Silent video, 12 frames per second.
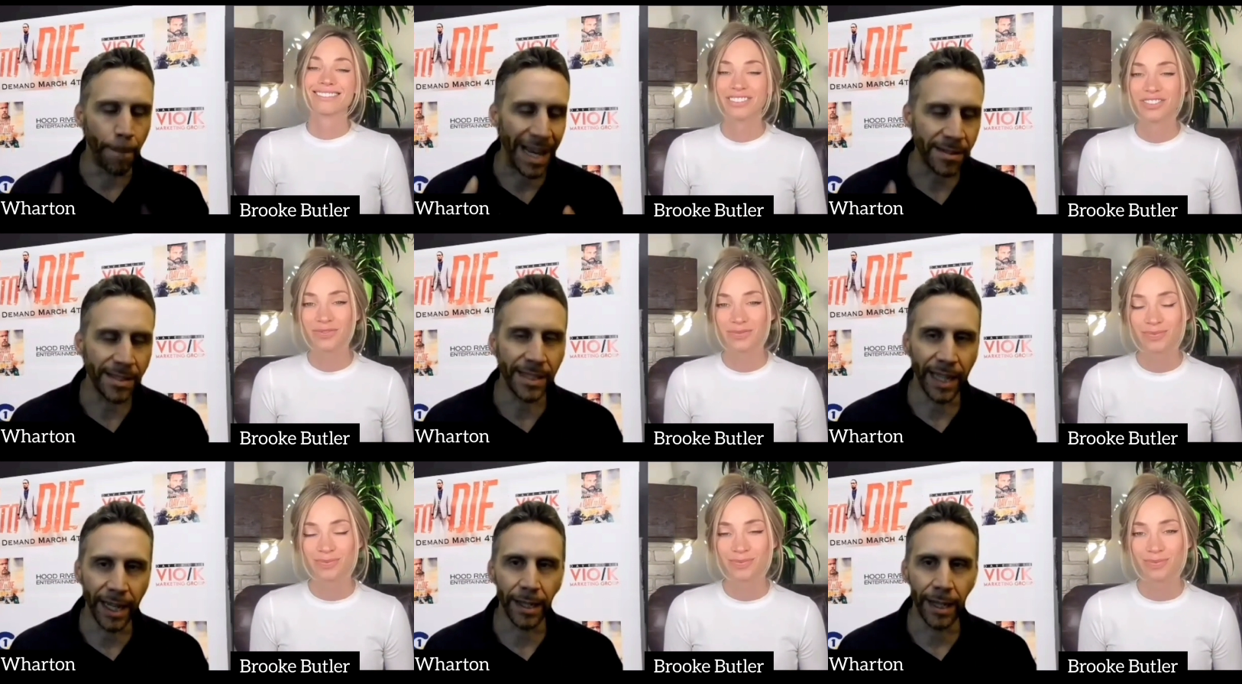
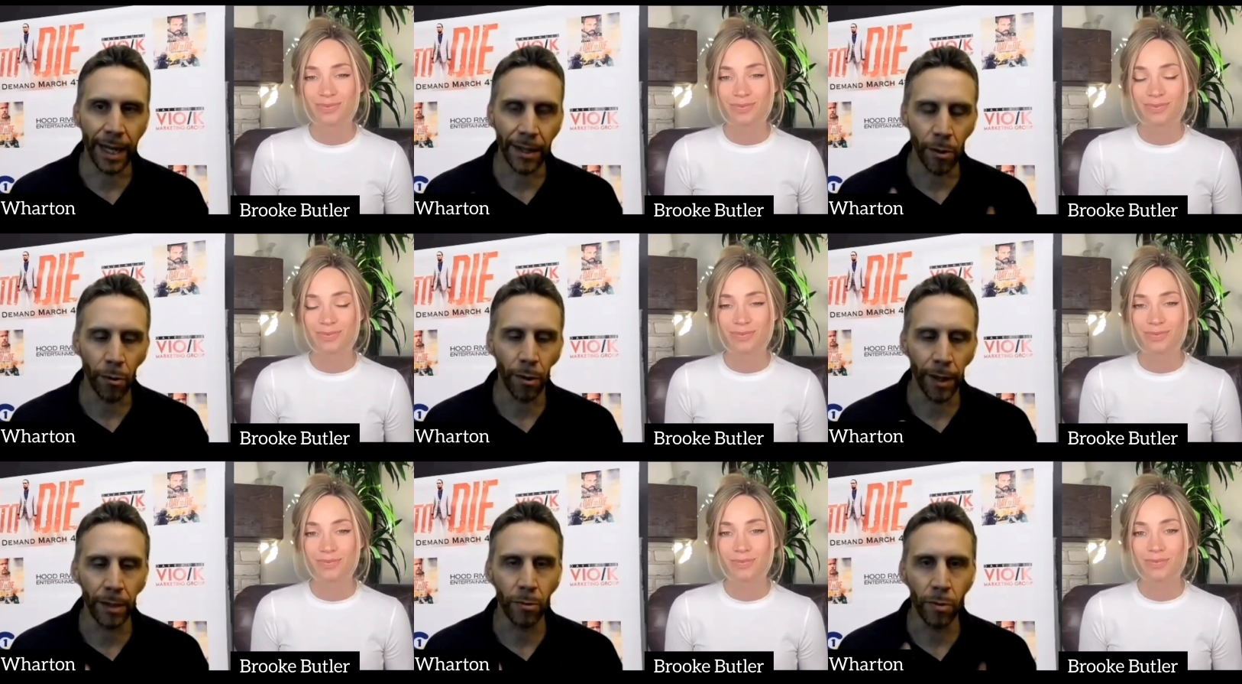Speaker 1: best scene that you
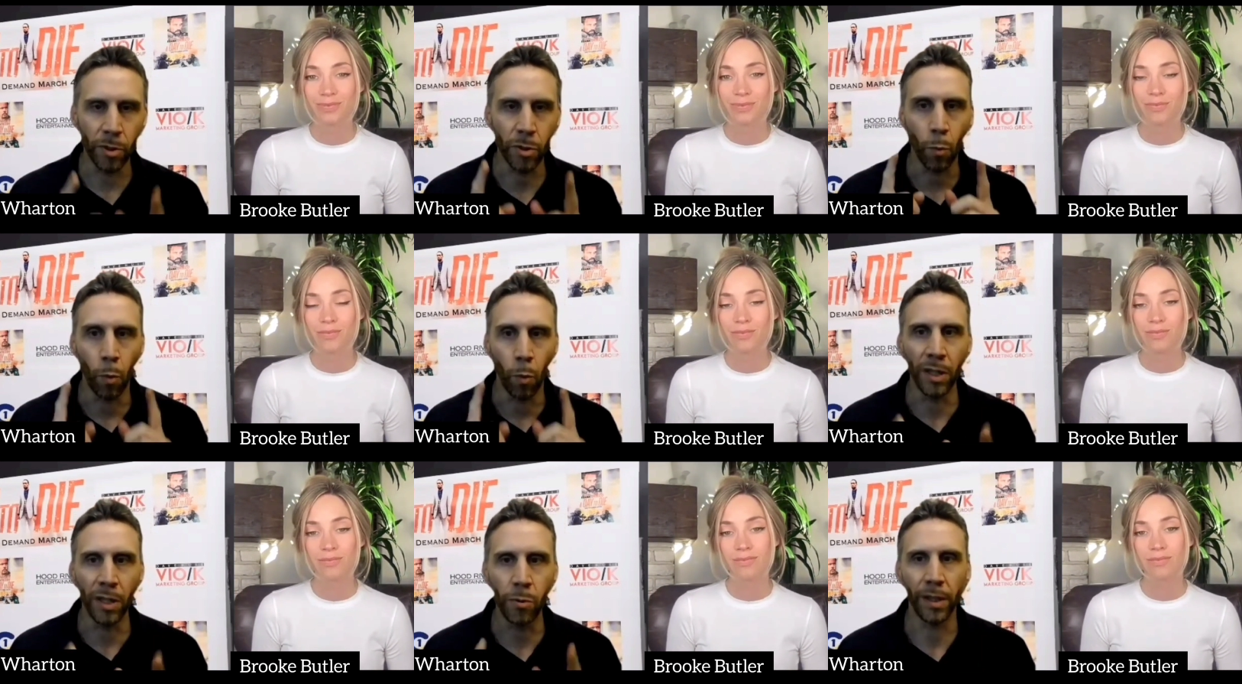were in was
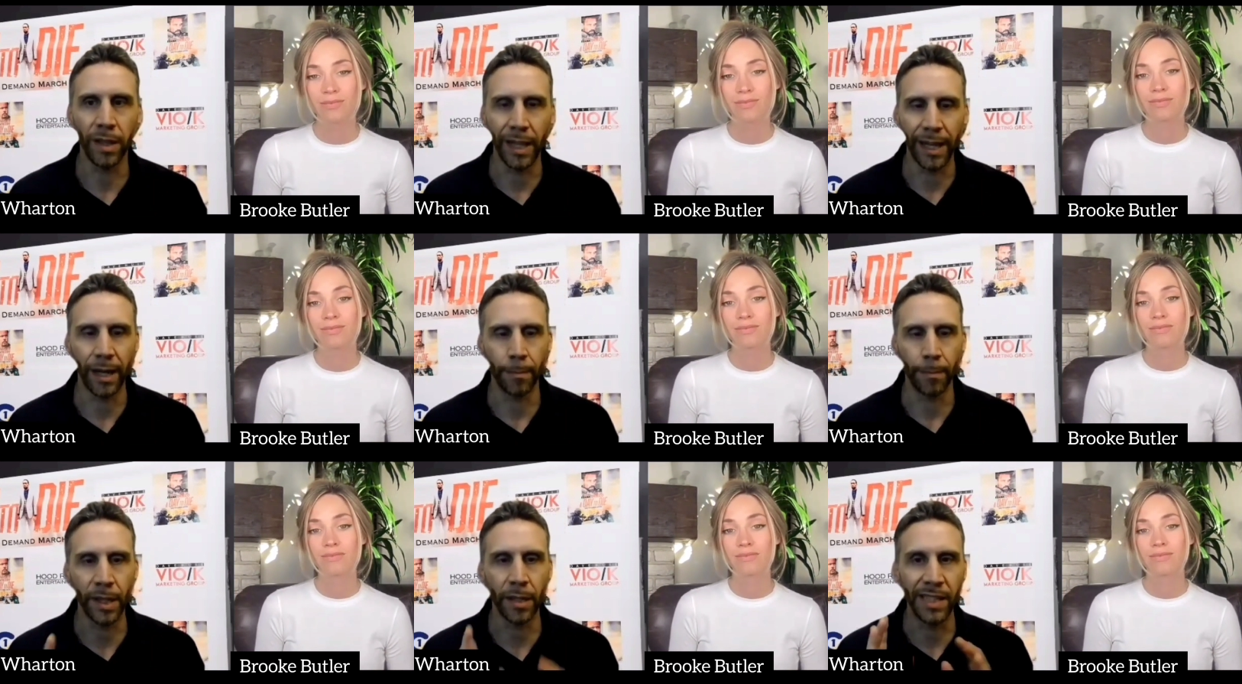was with
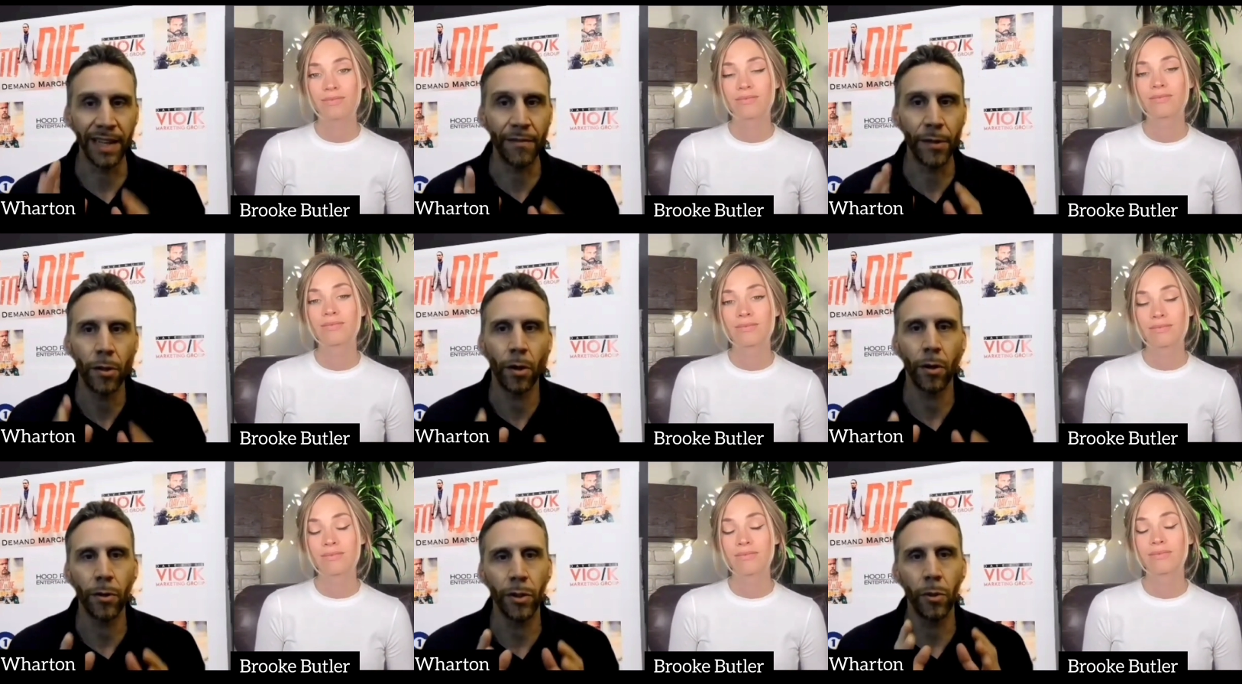Leon because
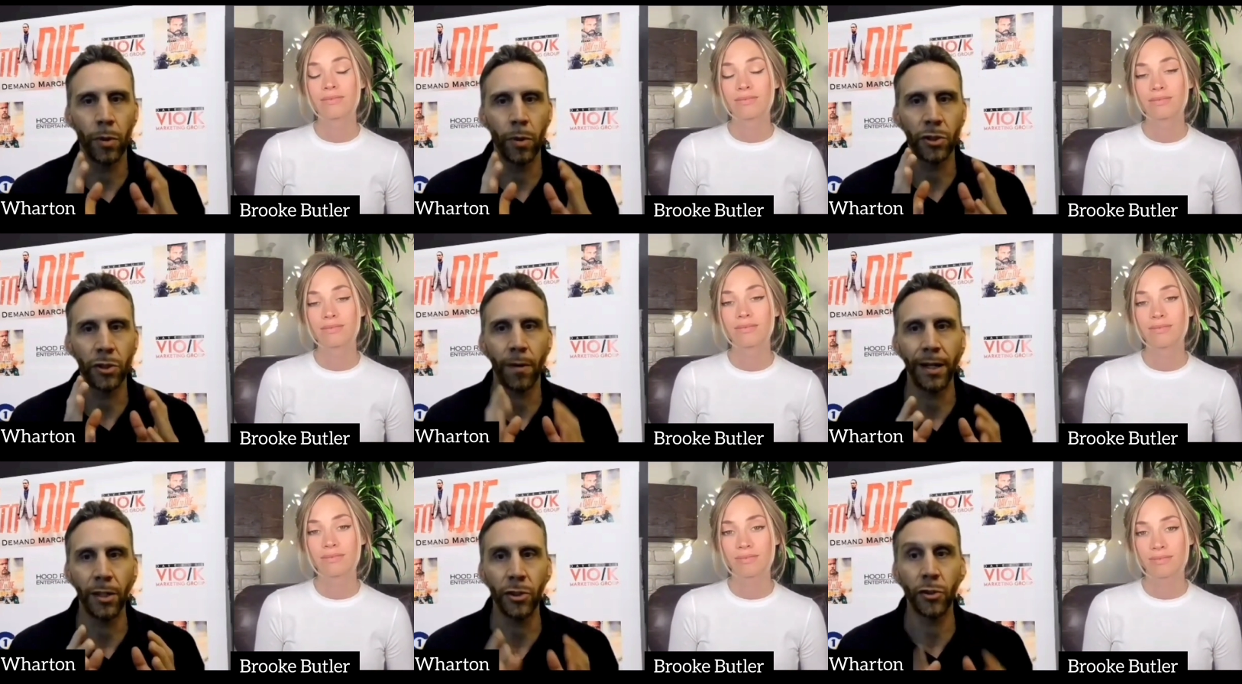even though you were
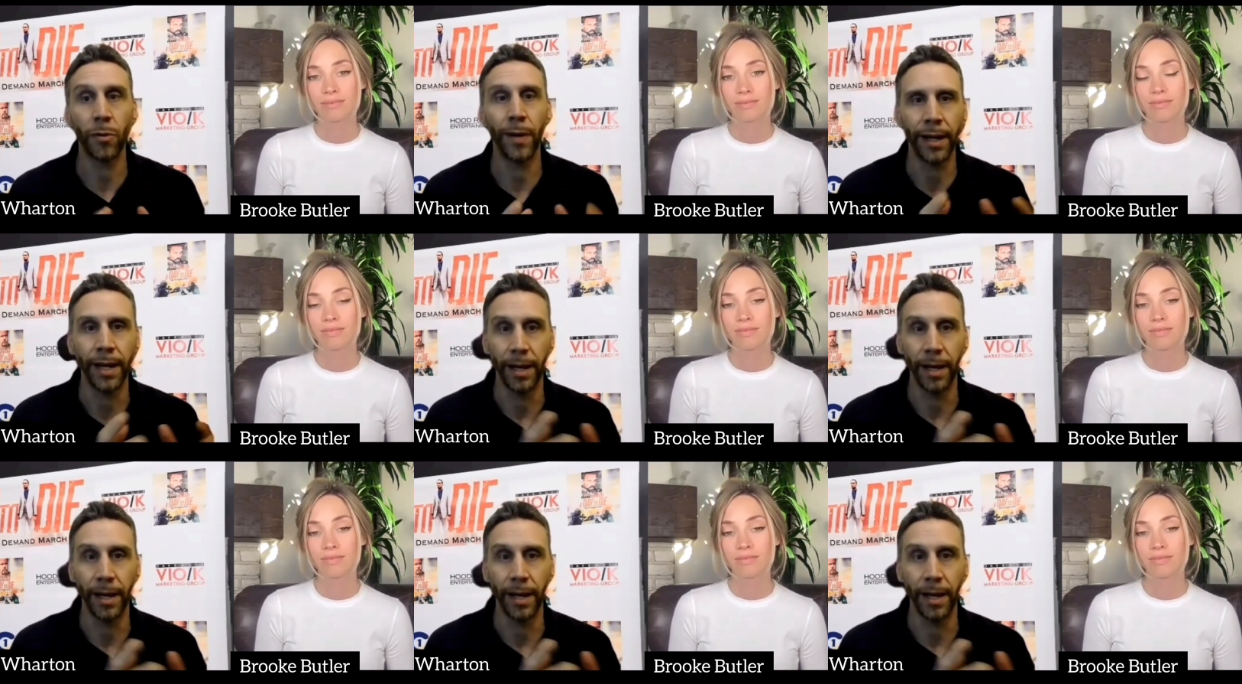trying to trick